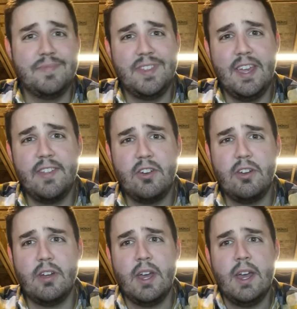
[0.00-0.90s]
The
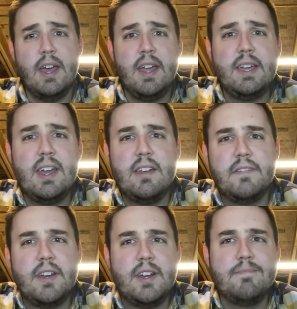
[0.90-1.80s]
other kind
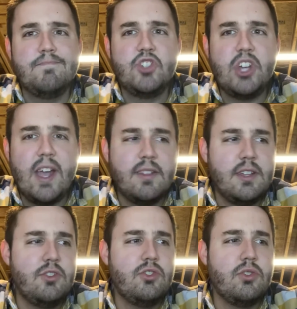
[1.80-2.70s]
of
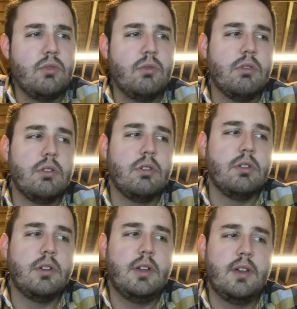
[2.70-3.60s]
challenge
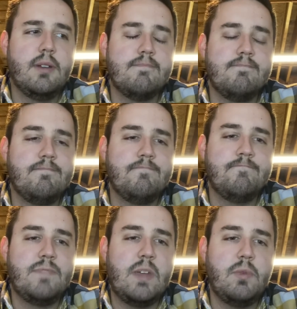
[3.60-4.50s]
or
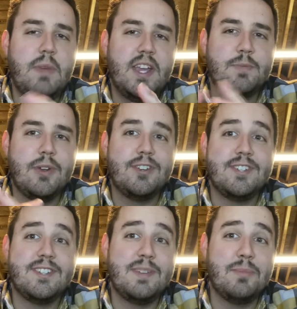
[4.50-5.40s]
that we may experience
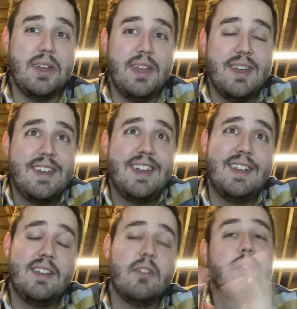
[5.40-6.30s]
is simply
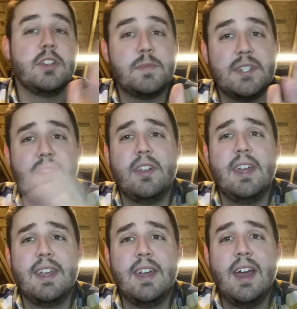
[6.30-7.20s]

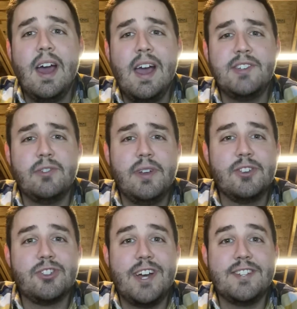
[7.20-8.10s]
specifically in high school
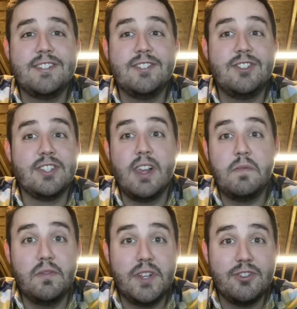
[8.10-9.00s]
English classes is just
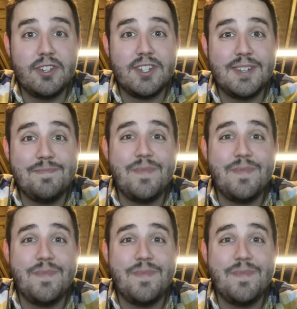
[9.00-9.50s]
level of interest.